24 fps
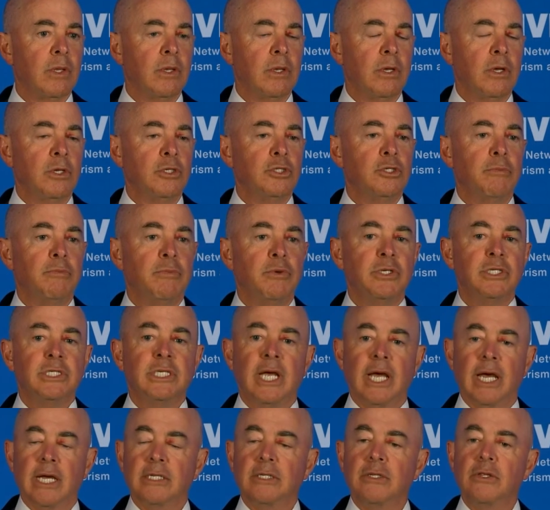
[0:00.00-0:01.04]
to
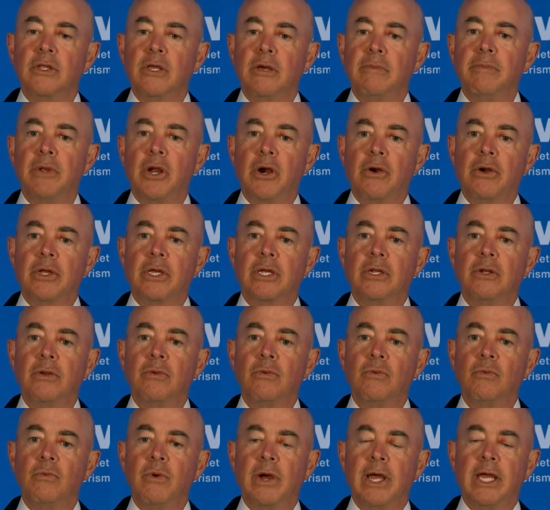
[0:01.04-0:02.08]
protect the
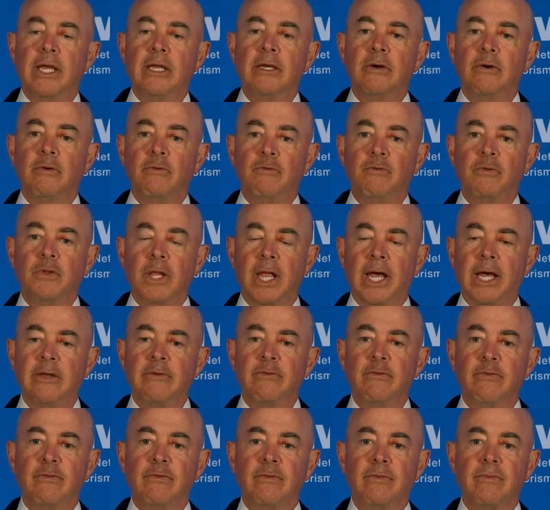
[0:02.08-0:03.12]
American way of
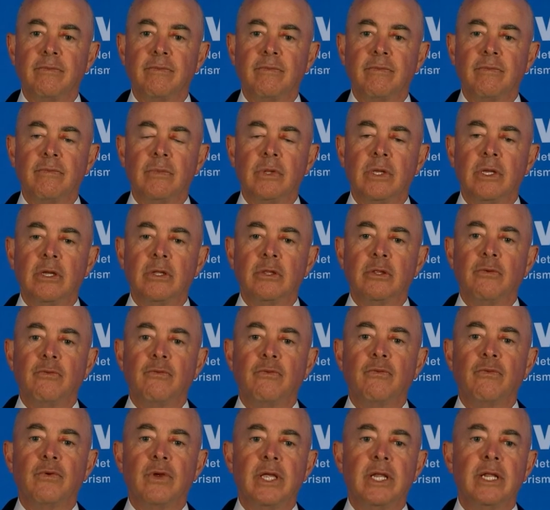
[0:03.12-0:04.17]
life, the
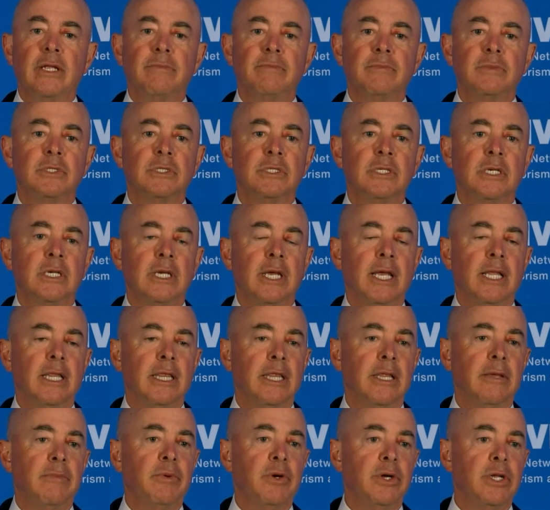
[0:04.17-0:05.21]
freedoms and
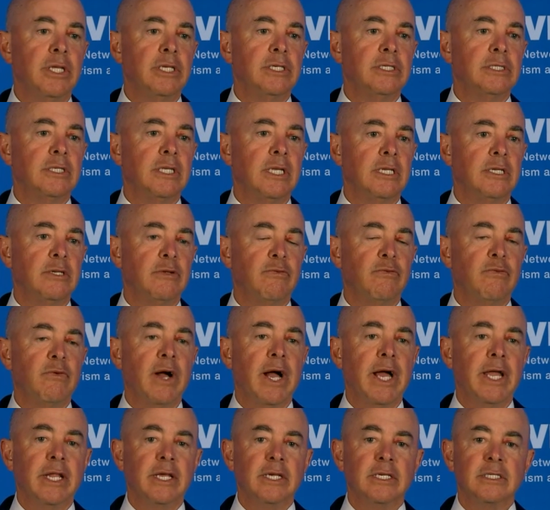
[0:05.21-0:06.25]
liberties that
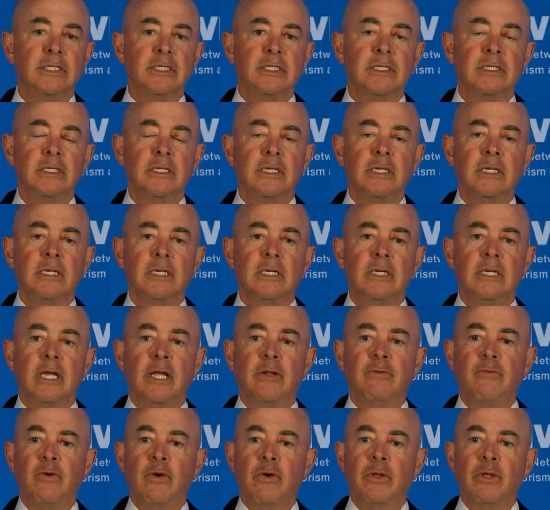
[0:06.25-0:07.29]
define us,
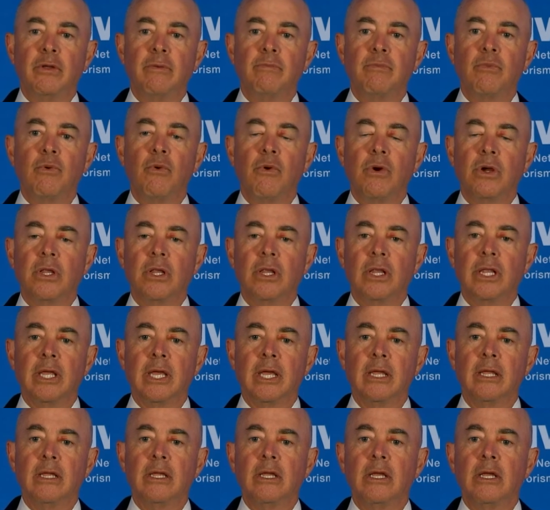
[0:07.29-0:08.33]
and very
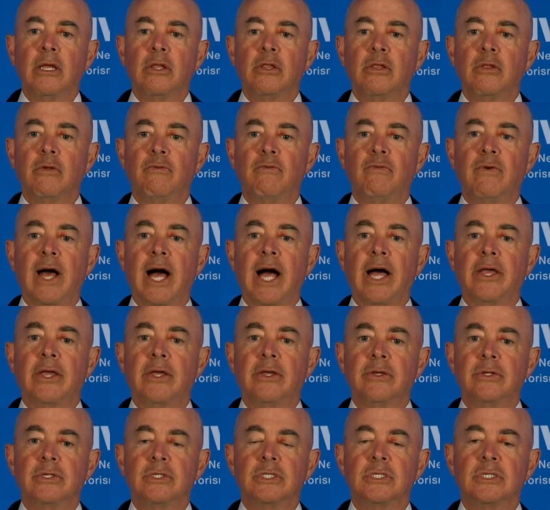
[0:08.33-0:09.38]
importantly, the
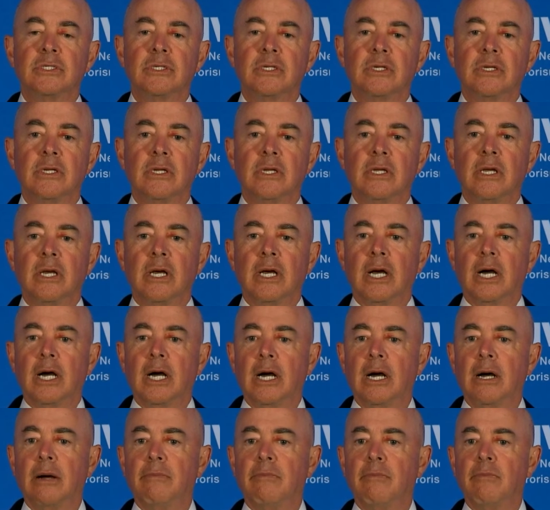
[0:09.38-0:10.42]
values
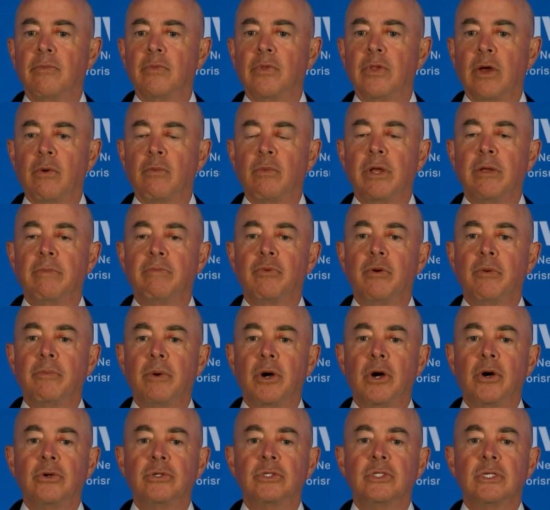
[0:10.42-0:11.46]
that we
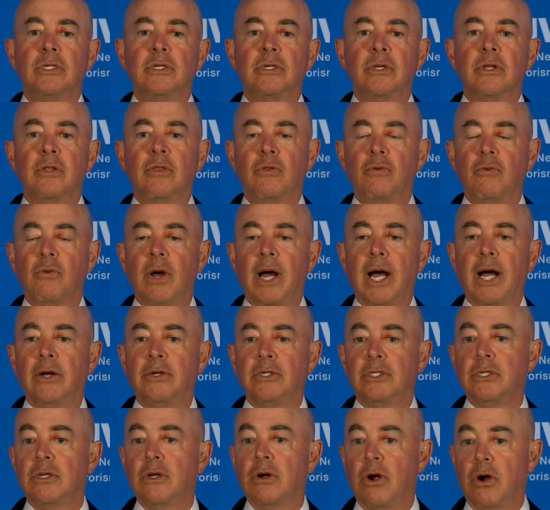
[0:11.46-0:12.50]
promote
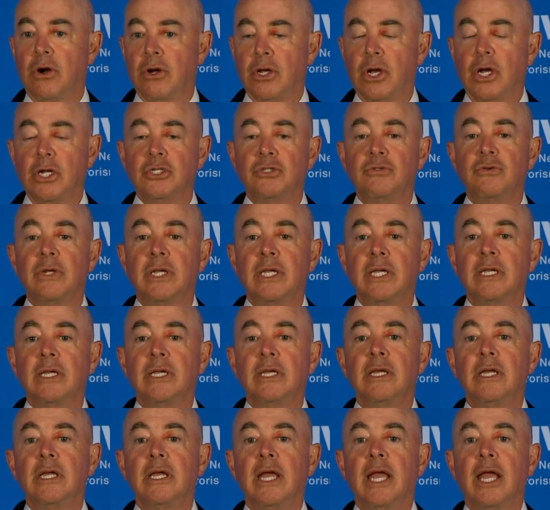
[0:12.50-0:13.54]
throughout our country
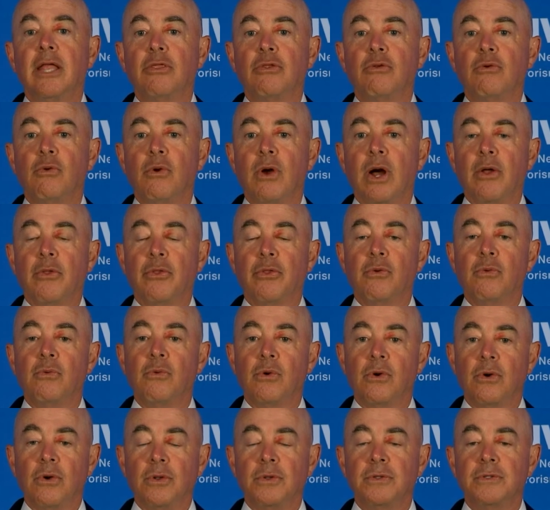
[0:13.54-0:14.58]
and throughout the
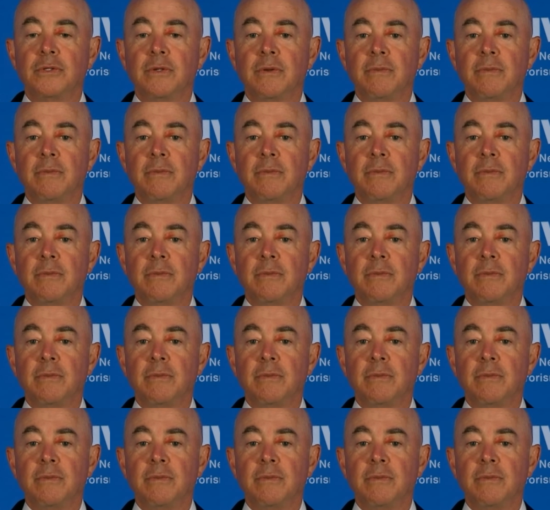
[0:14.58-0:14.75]
world.